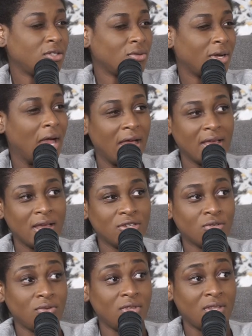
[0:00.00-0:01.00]
So I, I
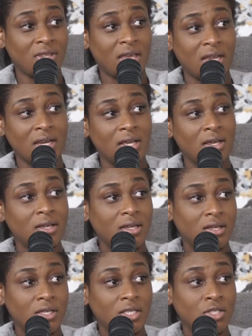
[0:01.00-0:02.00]
do think that
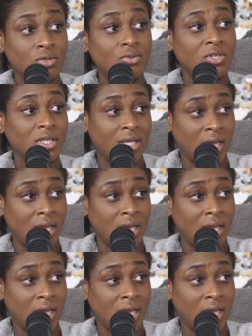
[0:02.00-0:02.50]
using